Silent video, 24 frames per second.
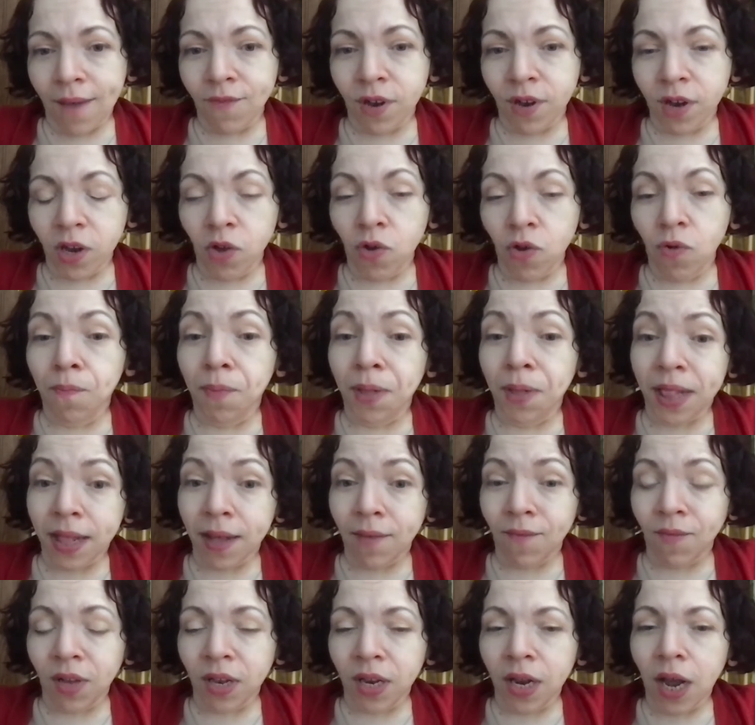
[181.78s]
afternoon
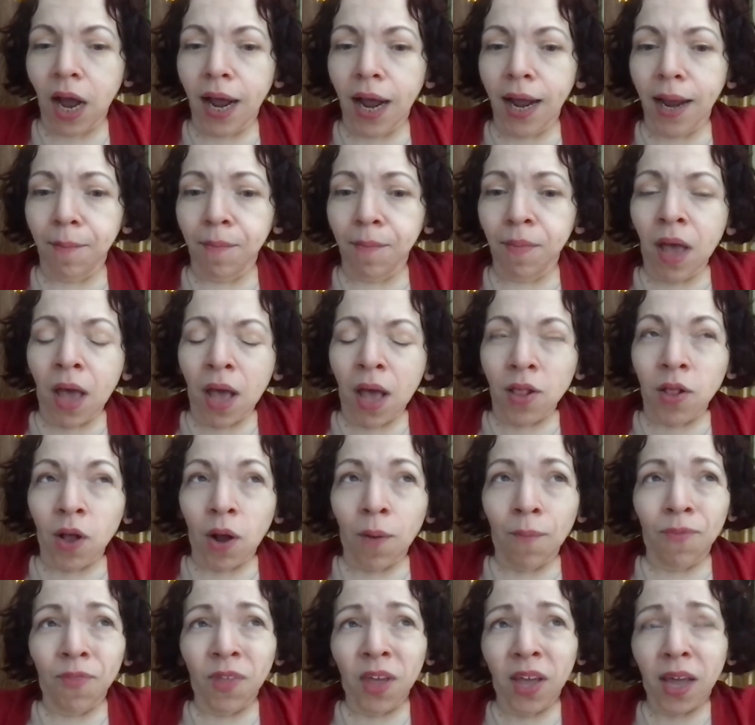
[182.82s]
Pacific time. So
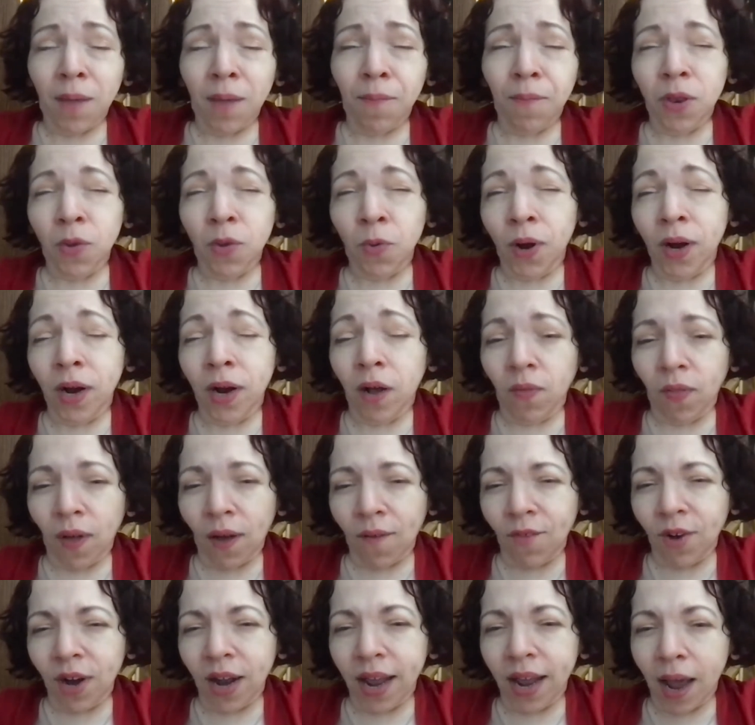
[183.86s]
I'm thinking between
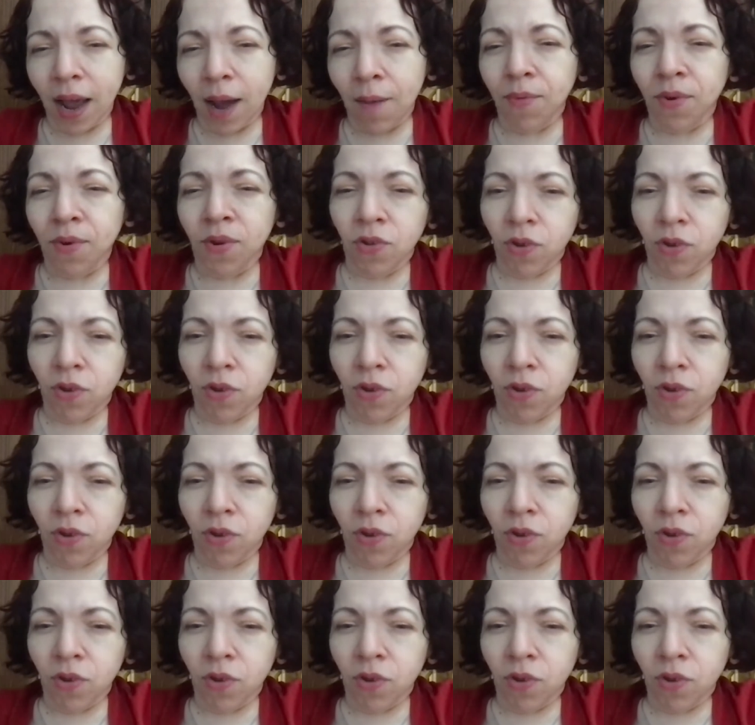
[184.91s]
11 a.m.